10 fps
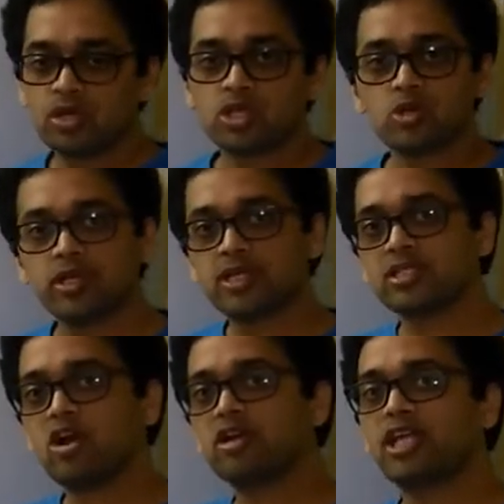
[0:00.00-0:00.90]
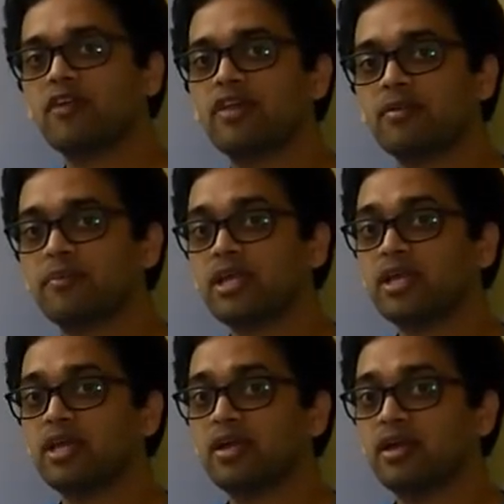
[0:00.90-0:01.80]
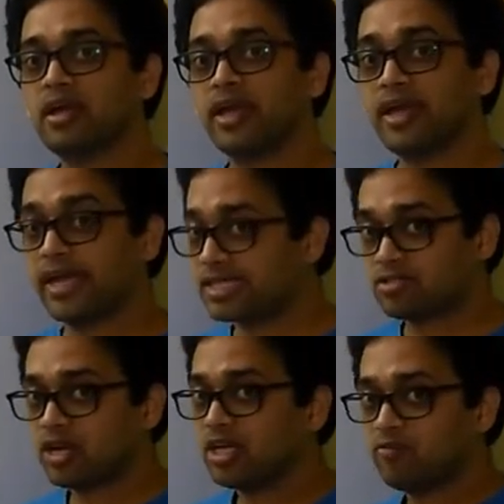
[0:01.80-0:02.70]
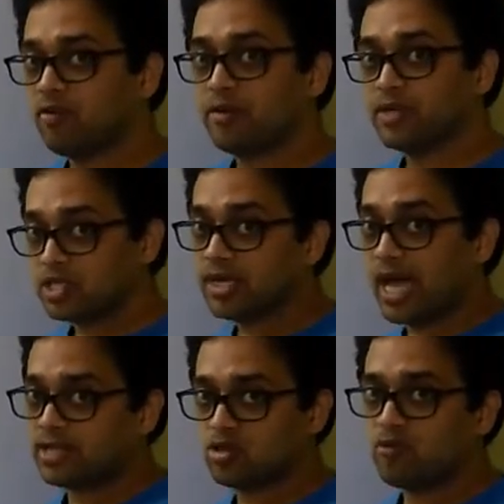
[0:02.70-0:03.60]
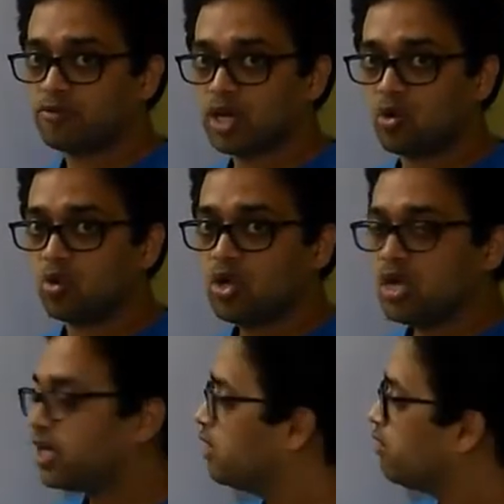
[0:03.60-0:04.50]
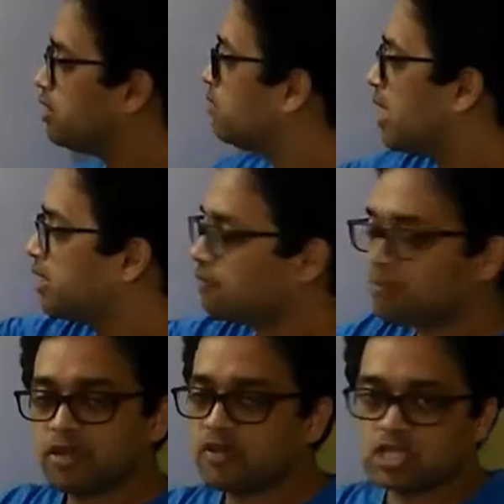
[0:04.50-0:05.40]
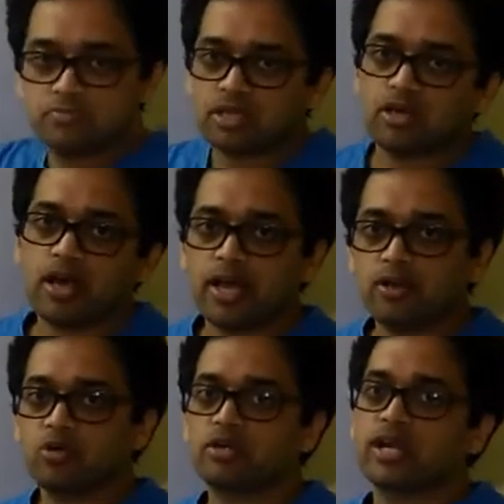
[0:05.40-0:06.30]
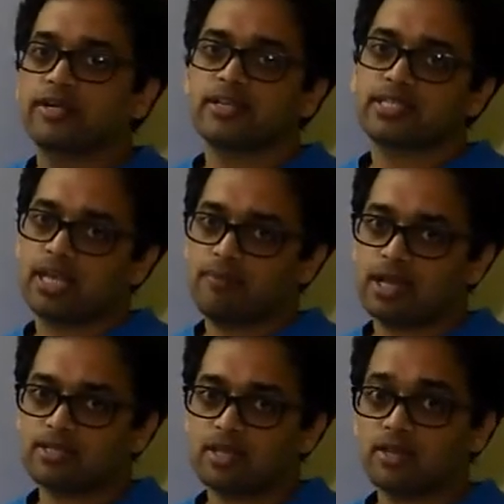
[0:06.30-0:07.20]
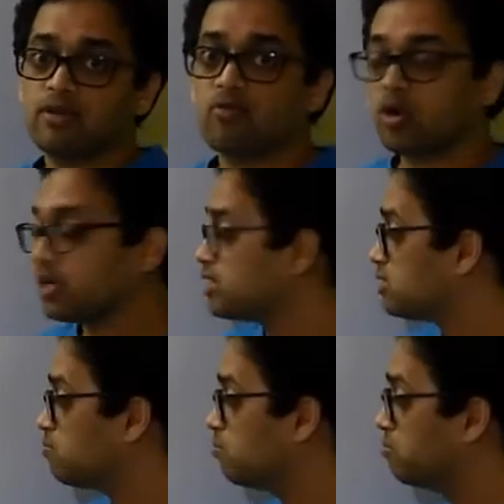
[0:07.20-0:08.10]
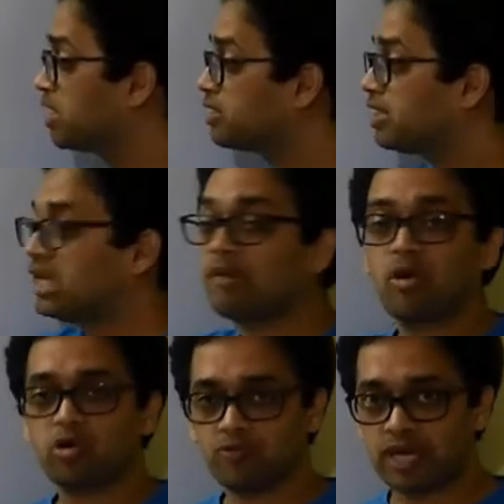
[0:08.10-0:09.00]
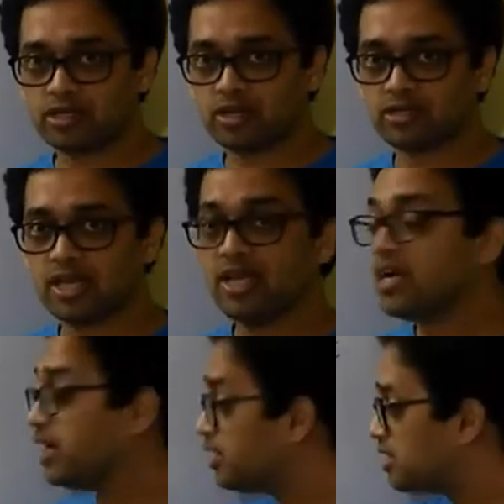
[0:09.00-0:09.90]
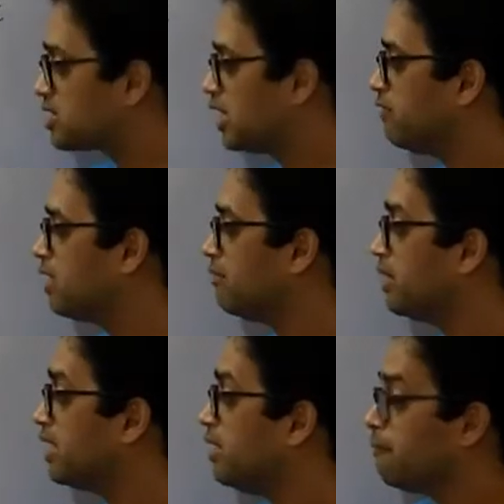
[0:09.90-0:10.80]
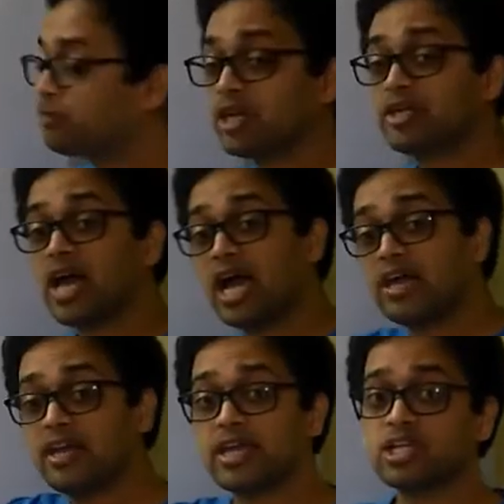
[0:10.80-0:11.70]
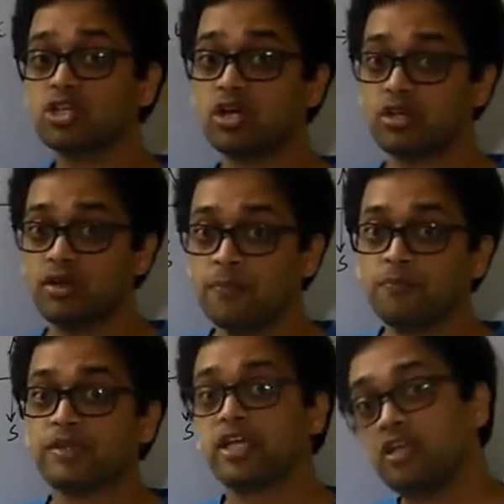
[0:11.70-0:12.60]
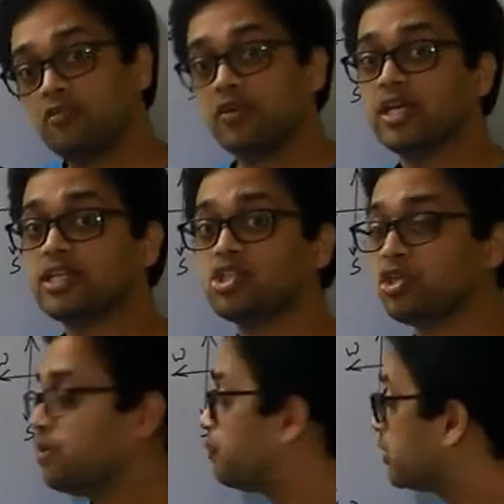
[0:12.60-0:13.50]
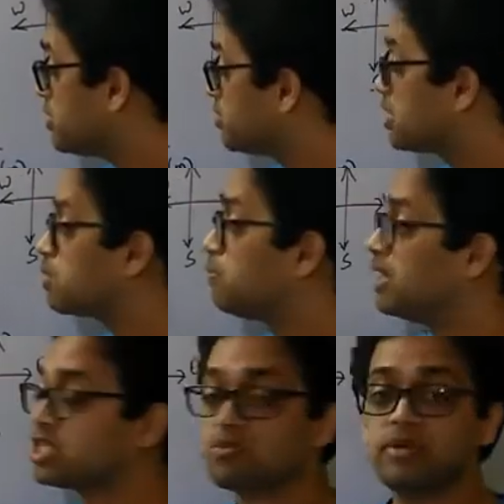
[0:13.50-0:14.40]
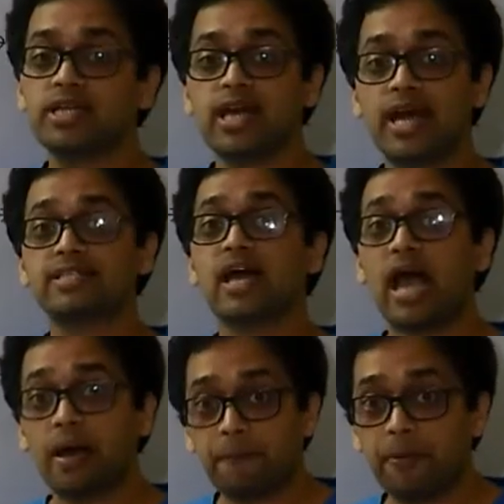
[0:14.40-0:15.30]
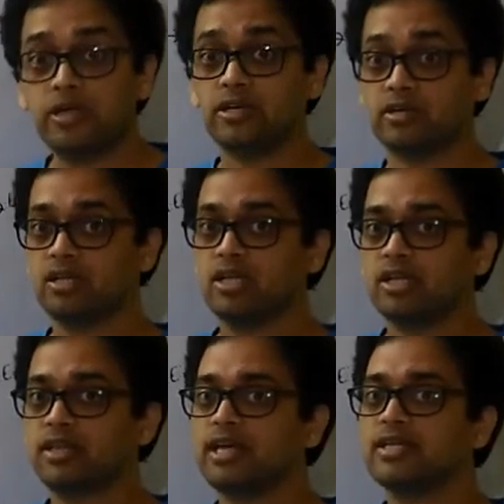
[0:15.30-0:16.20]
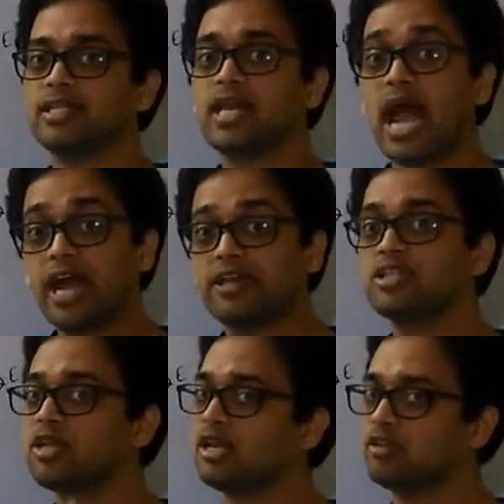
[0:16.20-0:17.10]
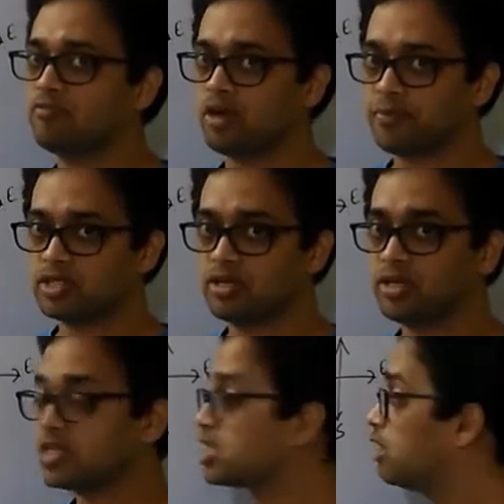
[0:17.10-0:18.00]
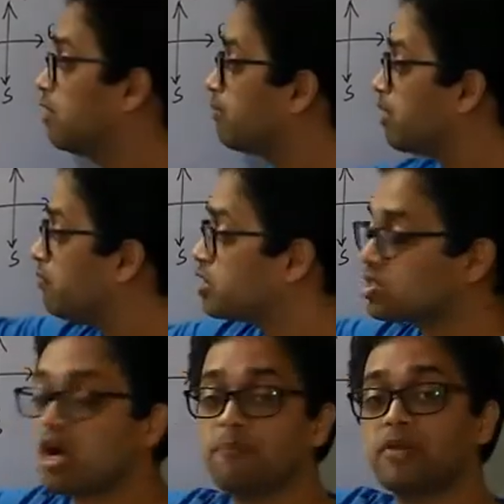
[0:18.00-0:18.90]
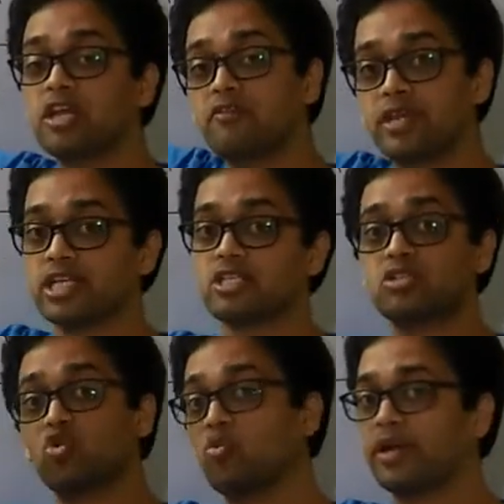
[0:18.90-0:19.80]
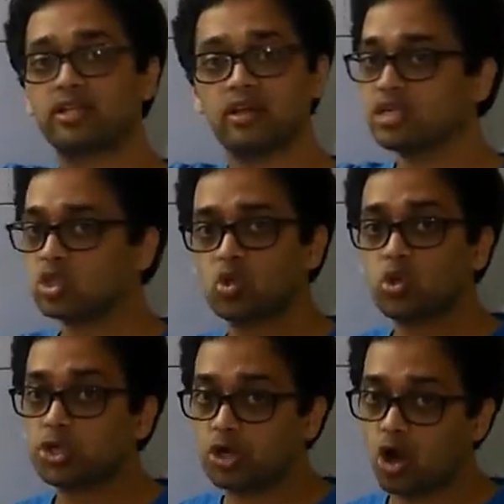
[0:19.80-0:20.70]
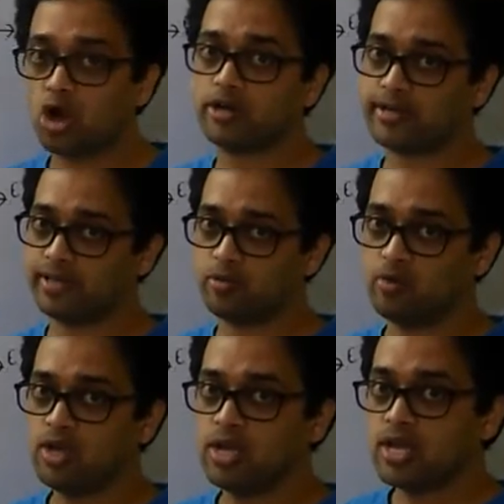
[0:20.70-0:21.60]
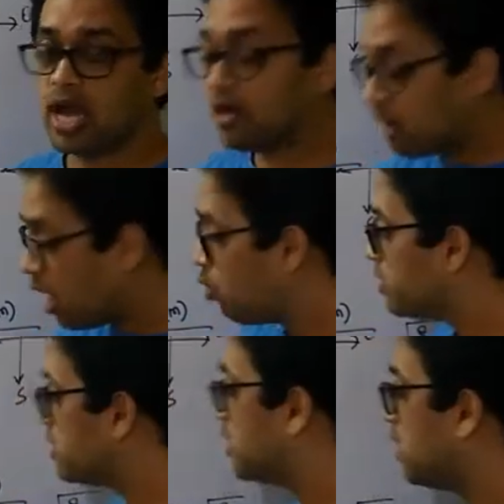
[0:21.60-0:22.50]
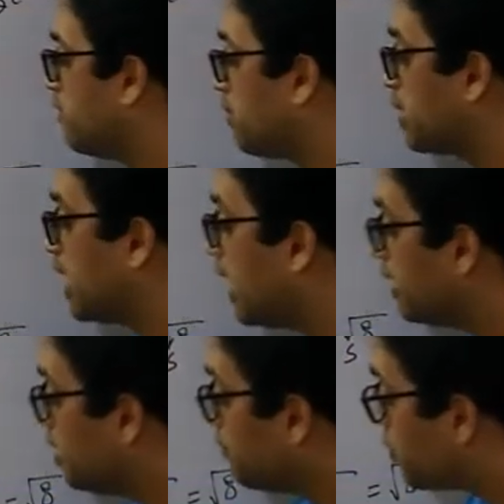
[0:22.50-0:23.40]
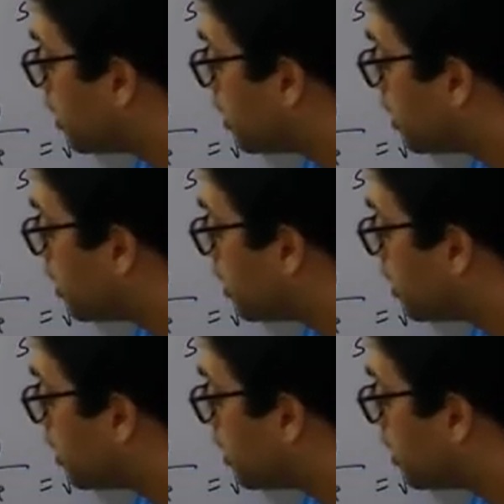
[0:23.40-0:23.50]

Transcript: So it is not giving me extra information as of now. Even by the previous method I could get the same answer. Then what is big deal about vectors? It is giving me the direction in which this displacement has happened. That is an additional information it is giving me which the previous two methods could not give. And how is it giving me that?